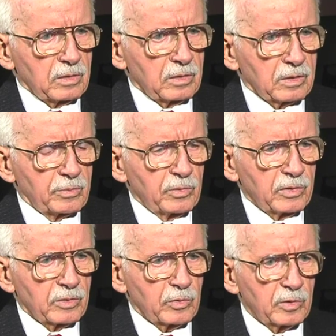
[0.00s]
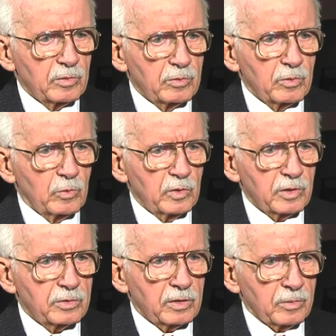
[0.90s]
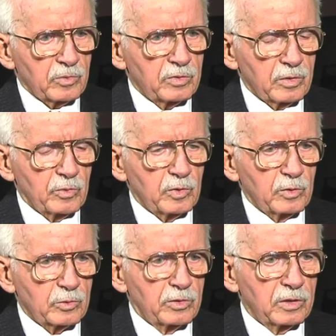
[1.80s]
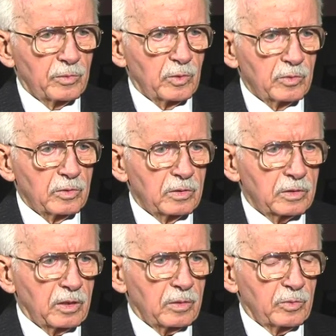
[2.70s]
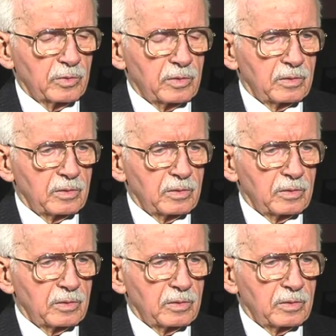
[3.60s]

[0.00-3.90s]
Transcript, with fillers: experienced when they won the championship. There was no gym on the campus.